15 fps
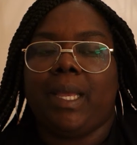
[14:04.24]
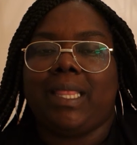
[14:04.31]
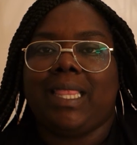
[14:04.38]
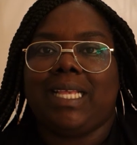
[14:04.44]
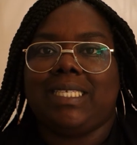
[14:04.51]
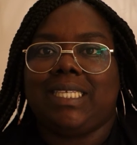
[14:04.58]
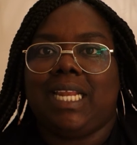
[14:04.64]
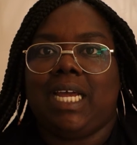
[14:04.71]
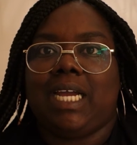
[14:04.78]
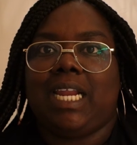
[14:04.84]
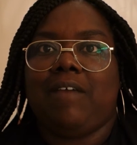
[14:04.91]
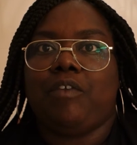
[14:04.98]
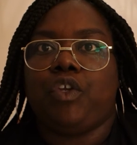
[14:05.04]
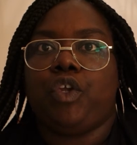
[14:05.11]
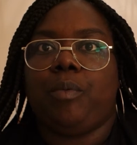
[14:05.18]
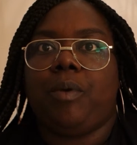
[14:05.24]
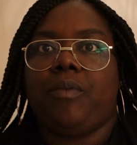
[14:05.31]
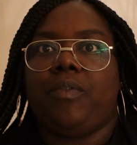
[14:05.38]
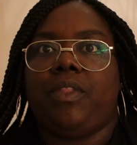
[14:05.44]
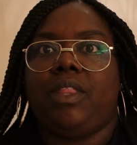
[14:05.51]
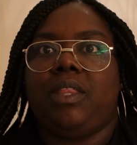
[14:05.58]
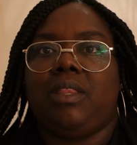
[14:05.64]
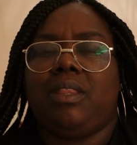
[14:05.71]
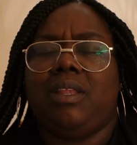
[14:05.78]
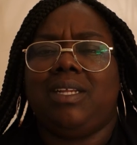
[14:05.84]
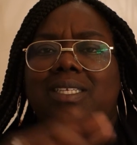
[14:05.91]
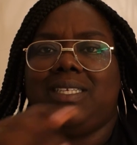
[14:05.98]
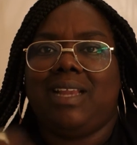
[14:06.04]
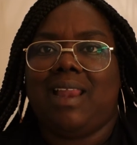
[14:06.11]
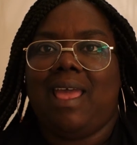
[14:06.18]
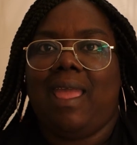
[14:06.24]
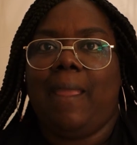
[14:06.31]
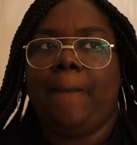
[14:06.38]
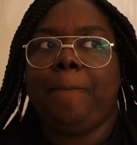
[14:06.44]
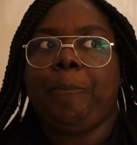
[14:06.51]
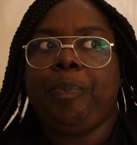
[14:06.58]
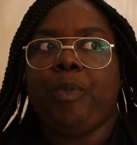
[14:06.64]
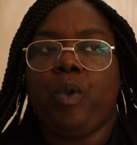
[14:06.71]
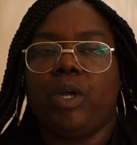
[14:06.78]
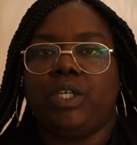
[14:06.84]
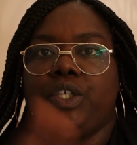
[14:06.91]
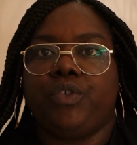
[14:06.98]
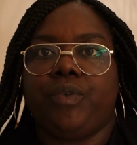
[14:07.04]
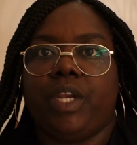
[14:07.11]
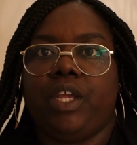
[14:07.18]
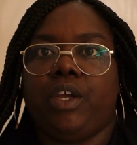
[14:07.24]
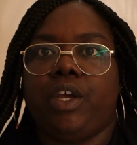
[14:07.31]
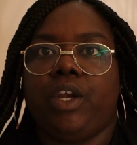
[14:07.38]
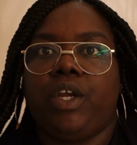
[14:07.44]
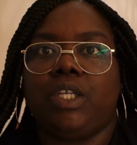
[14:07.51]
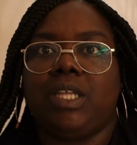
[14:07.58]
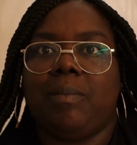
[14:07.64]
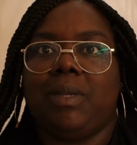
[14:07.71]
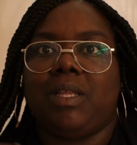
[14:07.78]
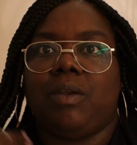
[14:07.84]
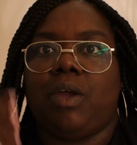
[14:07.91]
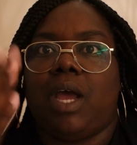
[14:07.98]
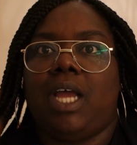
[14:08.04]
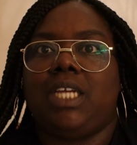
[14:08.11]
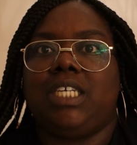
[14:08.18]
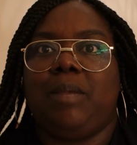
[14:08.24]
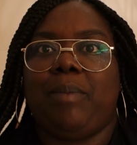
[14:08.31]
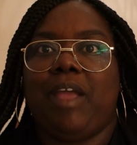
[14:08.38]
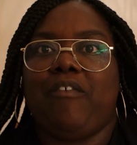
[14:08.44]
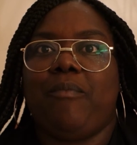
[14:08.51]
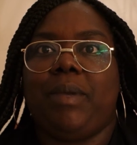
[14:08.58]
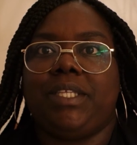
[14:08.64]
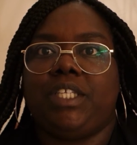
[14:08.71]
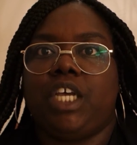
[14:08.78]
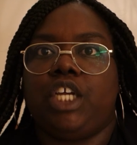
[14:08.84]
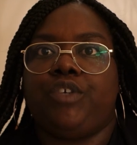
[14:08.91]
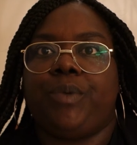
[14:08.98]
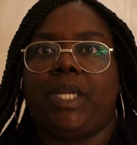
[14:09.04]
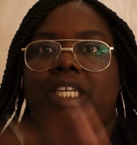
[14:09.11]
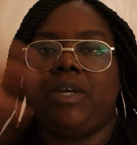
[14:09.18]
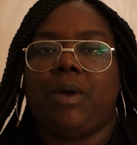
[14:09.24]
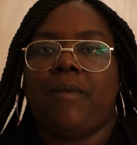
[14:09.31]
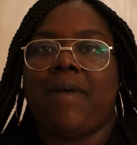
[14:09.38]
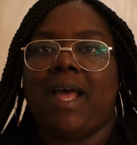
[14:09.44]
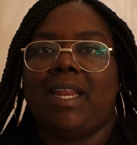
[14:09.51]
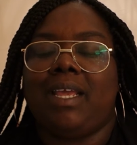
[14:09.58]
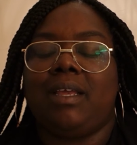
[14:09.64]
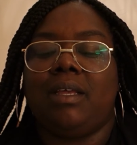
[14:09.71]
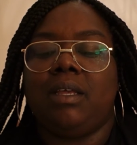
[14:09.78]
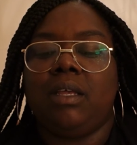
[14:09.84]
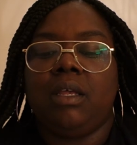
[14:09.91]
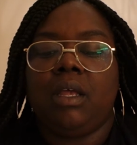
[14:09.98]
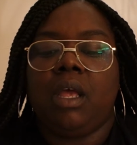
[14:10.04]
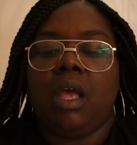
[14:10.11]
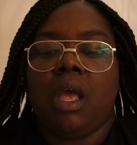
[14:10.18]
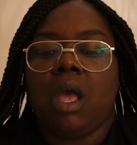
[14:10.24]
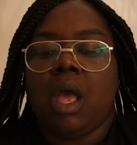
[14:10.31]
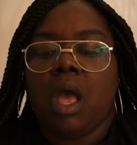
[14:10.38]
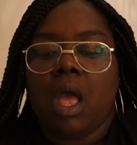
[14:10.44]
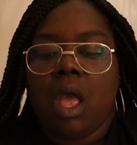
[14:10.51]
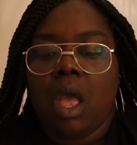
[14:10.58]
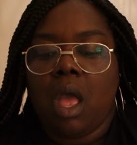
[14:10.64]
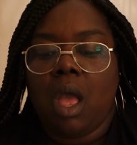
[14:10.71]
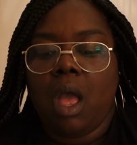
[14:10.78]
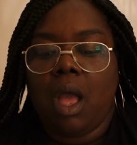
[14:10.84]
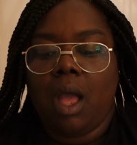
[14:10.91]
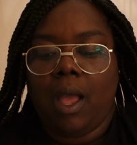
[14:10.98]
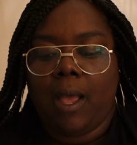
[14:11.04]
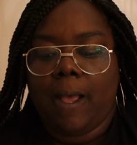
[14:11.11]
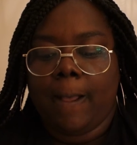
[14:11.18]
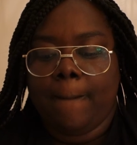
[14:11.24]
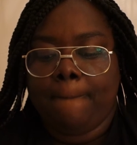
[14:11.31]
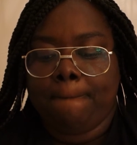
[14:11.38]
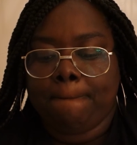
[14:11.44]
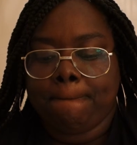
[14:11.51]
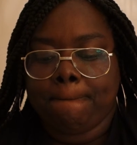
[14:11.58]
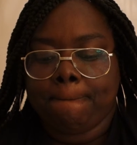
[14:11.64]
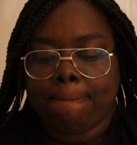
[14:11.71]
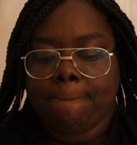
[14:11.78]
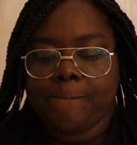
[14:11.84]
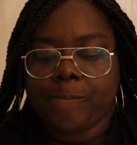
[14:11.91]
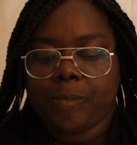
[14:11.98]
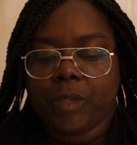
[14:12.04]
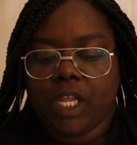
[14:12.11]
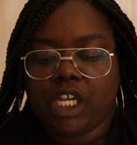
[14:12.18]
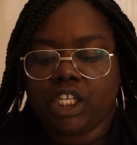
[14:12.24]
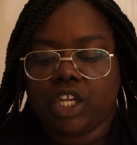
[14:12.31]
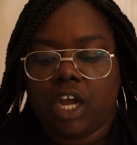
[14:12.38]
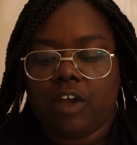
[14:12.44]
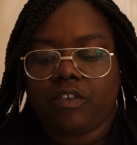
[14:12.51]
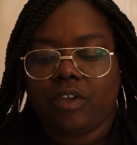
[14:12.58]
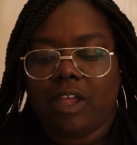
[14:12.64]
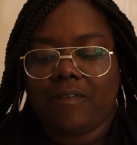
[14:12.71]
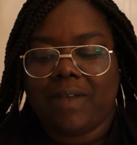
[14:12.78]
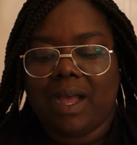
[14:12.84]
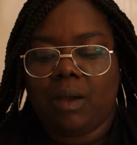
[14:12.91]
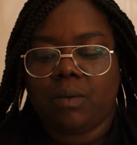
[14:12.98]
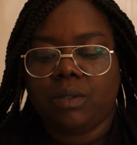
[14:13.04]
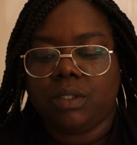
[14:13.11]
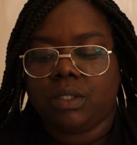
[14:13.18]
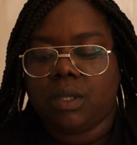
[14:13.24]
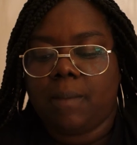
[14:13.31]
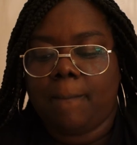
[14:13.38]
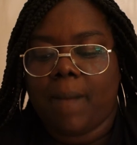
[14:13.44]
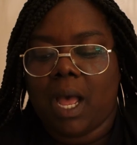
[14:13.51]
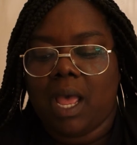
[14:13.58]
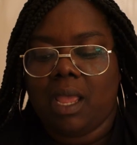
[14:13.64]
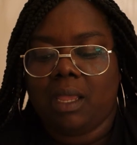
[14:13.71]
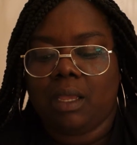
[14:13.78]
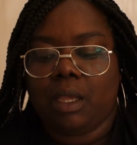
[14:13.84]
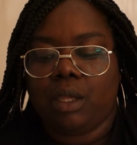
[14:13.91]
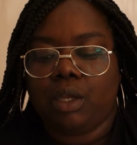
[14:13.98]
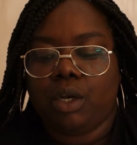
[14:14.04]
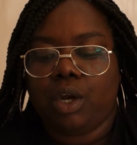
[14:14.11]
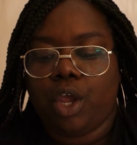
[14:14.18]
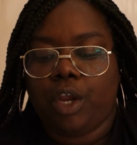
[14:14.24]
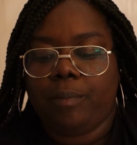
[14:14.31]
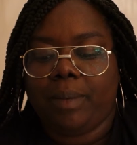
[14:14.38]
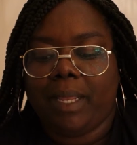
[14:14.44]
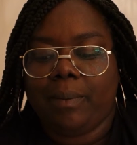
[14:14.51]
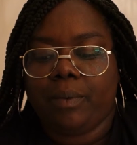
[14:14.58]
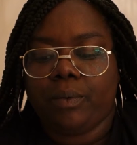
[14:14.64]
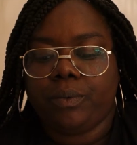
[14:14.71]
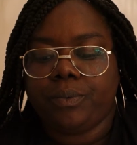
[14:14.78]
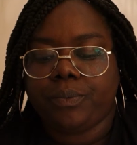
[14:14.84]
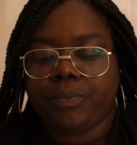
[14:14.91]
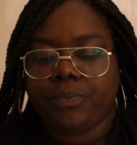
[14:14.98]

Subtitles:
they said I can have a 2-month delay, which is really good because it means I don't actually pay for my surgery until I've had it. So after I found my loan people,